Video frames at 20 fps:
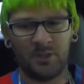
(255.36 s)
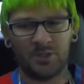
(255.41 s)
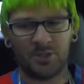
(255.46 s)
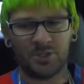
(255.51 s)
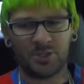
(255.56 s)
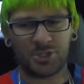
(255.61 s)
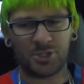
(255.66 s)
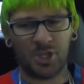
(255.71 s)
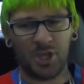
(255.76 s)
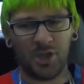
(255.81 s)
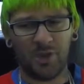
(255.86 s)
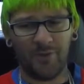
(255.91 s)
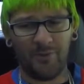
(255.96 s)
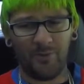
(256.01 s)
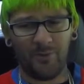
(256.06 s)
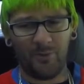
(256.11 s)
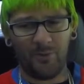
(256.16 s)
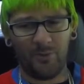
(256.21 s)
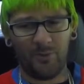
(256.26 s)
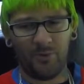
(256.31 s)

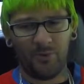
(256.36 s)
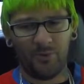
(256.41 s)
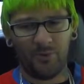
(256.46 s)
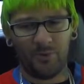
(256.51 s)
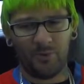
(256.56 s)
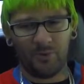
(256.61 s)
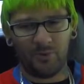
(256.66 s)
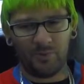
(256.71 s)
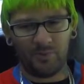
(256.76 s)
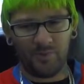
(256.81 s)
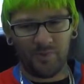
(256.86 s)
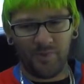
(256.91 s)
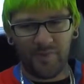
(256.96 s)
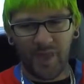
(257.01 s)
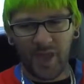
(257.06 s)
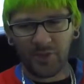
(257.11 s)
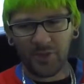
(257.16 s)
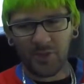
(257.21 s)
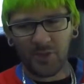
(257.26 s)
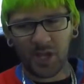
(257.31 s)
So,
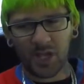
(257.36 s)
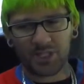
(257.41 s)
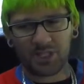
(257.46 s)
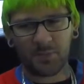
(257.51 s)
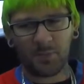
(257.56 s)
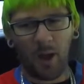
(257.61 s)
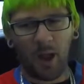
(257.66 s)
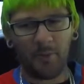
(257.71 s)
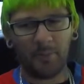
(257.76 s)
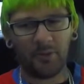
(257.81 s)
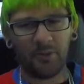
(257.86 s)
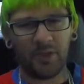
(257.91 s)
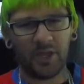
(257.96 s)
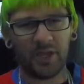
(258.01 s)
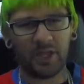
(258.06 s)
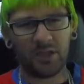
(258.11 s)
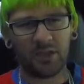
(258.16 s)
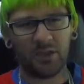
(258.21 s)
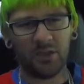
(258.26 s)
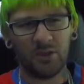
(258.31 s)
now you guys are probably
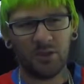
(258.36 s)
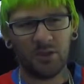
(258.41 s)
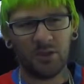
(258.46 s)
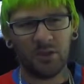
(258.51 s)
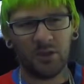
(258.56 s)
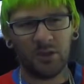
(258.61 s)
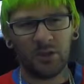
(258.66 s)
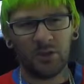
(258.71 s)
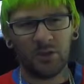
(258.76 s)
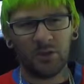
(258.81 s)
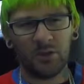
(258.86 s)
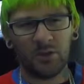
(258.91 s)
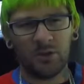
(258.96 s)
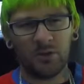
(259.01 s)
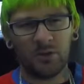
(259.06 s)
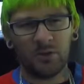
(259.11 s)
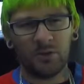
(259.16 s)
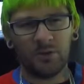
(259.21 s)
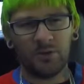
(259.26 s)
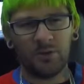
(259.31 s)
like,
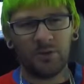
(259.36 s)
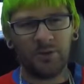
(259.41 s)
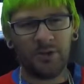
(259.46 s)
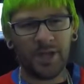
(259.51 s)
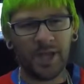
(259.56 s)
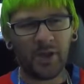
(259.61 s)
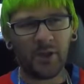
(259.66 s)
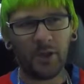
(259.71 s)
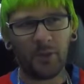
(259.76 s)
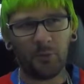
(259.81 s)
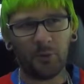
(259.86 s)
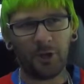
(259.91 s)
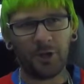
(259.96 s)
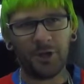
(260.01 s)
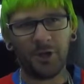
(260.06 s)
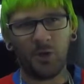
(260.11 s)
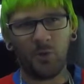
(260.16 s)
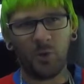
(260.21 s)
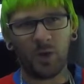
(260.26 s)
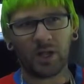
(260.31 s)
now I want to
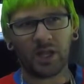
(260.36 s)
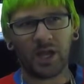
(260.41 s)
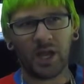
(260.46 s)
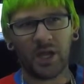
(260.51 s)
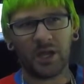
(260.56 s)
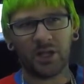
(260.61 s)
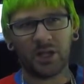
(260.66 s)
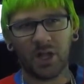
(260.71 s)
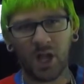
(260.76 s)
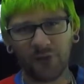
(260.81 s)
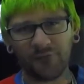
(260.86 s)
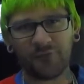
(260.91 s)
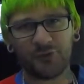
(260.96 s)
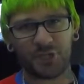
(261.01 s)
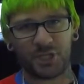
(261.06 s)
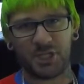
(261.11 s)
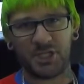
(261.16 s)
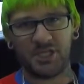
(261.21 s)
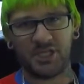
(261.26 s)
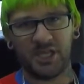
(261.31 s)
know what kind of coverage
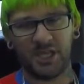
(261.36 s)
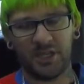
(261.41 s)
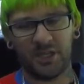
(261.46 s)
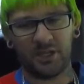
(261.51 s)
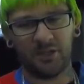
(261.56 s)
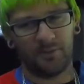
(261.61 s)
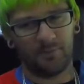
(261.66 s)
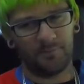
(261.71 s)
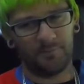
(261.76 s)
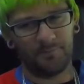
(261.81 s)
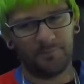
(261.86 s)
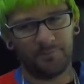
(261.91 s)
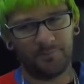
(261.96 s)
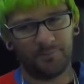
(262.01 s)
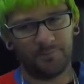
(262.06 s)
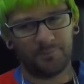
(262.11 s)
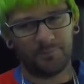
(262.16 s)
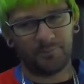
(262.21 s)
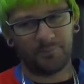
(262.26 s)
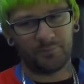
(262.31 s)
she's getting.
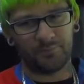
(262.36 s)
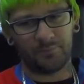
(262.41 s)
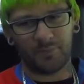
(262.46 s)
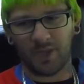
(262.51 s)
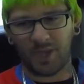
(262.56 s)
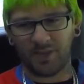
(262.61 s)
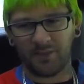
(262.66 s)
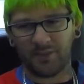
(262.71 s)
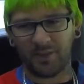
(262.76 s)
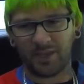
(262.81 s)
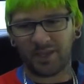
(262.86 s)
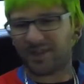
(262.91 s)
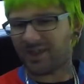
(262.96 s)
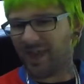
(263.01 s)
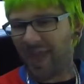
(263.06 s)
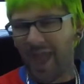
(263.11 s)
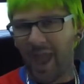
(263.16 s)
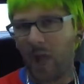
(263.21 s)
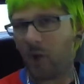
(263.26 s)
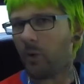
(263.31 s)
And, like,
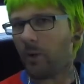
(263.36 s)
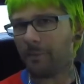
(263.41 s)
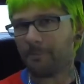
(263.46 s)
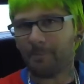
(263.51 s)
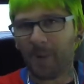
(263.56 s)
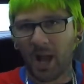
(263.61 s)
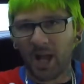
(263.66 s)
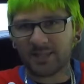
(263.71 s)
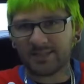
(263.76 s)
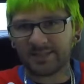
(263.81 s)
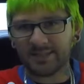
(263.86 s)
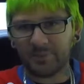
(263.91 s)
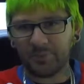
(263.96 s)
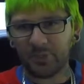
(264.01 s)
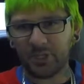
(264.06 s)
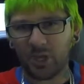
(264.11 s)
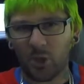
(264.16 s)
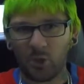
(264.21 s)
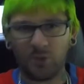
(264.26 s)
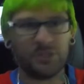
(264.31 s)
how I'm
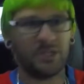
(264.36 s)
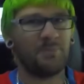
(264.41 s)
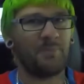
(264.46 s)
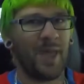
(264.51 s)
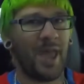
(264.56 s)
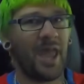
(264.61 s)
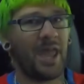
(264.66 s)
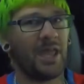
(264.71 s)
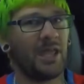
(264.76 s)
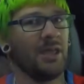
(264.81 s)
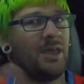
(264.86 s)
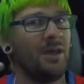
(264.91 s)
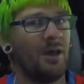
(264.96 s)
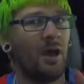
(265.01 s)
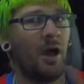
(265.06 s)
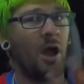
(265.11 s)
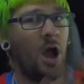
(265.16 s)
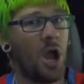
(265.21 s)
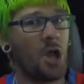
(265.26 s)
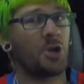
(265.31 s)
possibly only paying
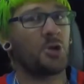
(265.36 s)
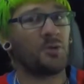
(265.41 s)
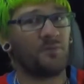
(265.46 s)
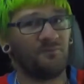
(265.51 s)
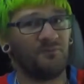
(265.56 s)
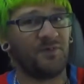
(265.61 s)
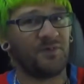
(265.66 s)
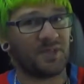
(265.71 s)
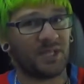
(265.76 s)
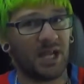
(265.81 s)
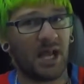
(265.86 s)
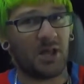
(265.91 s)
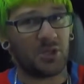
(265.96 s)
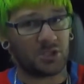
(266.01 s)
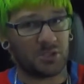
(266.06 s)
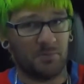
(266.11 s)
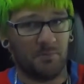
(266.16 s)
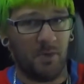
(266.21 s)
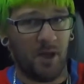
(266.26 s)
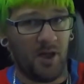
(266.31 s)

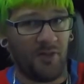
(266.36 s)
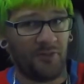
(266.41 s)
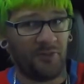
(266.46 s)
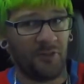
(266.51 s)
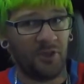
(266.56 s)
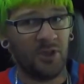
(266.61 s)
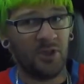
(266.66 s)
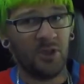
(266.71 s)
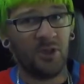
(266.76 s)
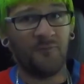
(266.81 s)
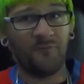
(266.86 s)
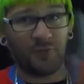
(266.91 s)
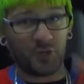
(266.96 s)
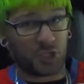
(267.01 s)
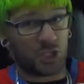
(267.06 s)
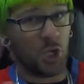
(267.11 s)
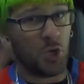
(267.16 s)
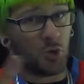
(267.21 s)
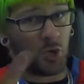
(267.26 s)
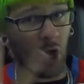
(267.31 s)
$150 a month for
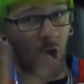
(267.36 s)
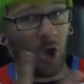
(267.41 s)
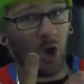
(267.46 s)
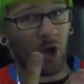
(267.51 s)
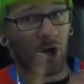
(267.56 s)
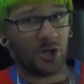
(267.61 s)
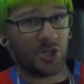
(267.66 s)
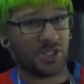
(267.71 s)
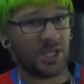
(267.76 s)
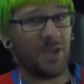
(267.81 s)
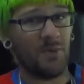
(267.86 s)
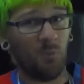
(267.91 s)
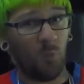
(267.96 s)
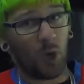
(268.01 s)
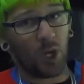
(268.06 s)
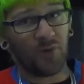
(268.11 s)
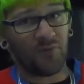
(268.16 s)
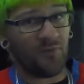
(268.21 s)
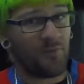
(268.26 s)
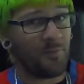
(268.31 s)
two cars, and
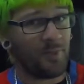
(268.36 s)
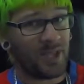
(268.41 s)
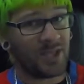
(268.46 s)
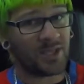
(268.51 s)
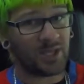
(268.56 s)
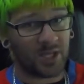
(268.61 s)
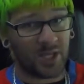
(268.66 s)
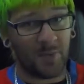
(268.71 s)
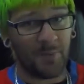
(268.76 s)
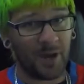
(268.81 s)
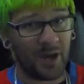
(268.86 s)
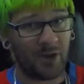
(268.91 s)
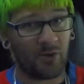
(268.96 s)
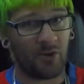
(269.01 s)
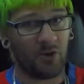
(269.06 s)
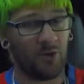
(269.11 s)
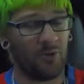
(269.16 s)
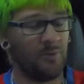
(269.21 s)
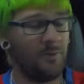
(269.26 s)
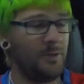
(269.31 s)
one of them being a
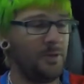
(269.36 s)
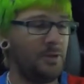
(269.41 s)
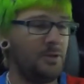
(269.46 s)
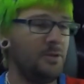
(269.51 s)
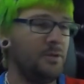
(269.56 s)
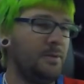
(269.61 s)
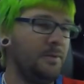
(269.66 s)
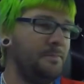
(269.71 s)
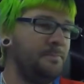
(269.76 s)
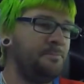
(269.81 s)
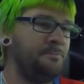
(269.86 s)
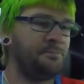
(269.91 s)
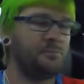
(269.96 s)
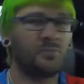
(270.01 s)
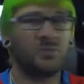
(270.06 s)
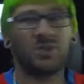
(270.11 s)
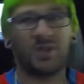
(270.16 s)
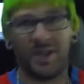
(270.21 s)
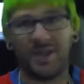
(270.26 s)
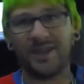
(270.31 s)
Camaro.
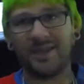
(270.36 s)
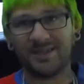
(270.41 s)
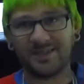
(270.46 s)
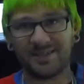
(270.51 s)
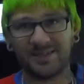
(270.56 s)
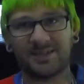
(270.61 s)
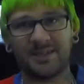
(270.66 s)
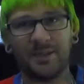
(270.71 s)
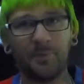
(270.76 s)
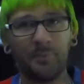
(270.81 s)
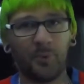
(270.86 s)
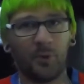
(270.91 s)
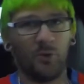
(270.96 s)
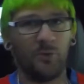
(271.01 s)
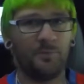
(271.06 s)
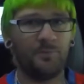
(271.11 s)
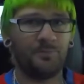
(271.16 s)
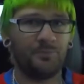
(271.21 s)
Okay, it's simple.